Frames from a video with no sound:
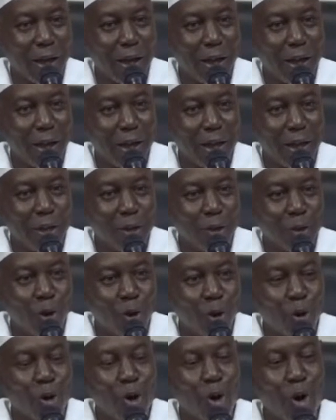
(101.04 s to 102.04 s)
in
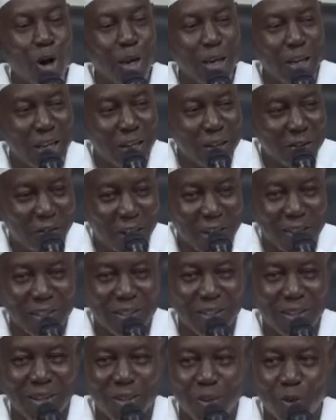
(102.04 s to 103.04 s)
your own
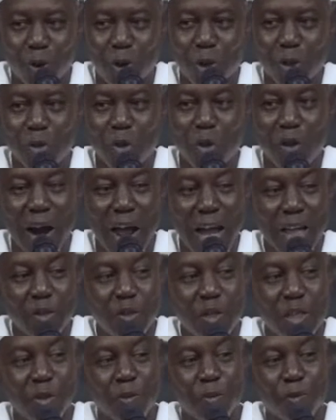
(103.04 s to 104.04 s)
interest to also
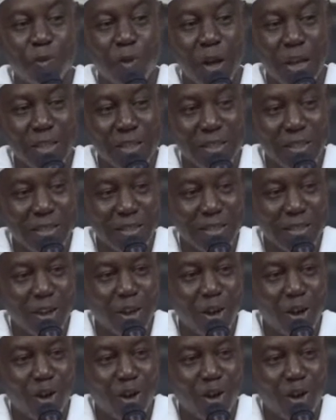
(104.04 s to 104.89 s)
rise to the defense